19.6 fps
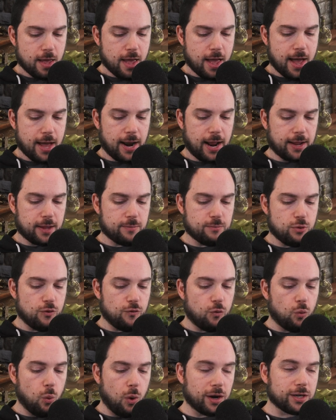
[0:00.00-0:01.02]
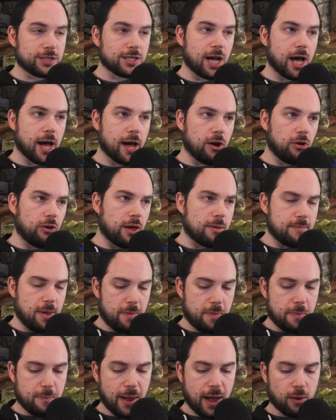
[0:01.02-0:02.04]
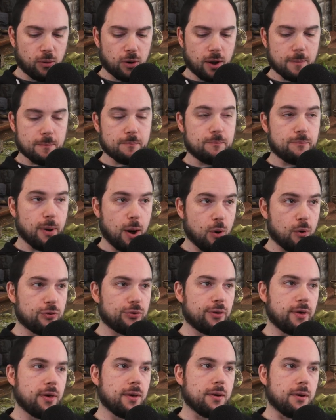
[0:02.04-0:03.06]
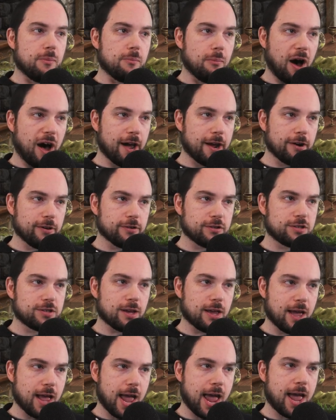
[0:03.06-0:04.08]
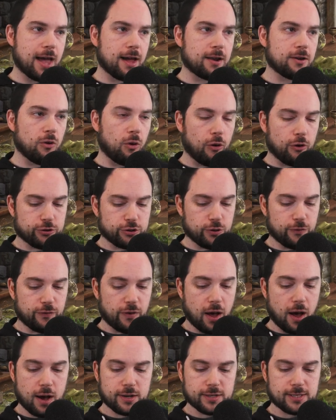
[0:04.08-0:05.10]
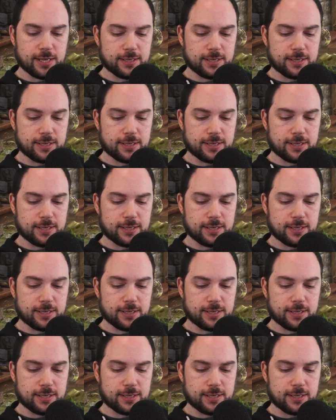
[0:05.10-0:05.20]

and I can move one tile and maybe power up both Myers and also Fox.